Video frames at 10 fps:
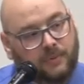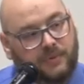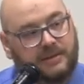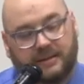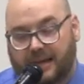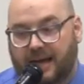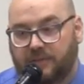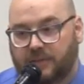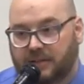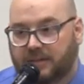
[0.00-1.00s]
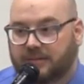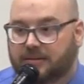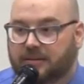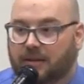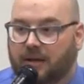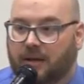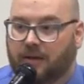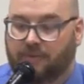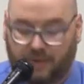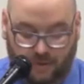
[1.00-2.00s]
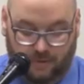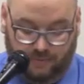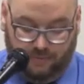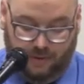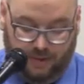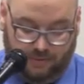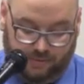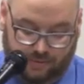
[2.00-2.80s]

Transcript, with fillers: within the cavities of their own flesh.